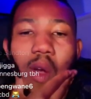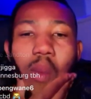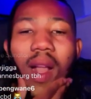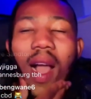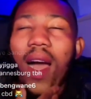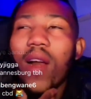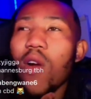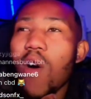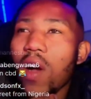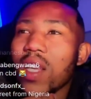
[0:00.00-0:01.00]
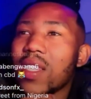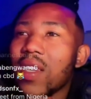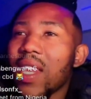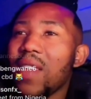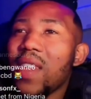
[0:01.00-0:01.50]
Umhlanga rocks.
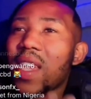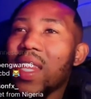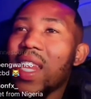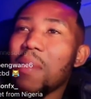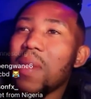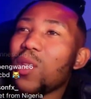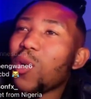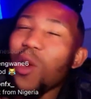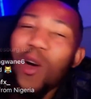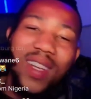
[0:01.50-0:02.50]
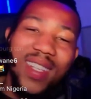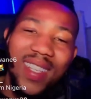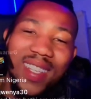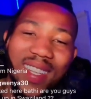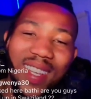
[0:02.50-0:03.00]
You can even hear the name. It
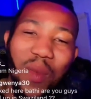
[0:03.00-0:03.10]
rocks.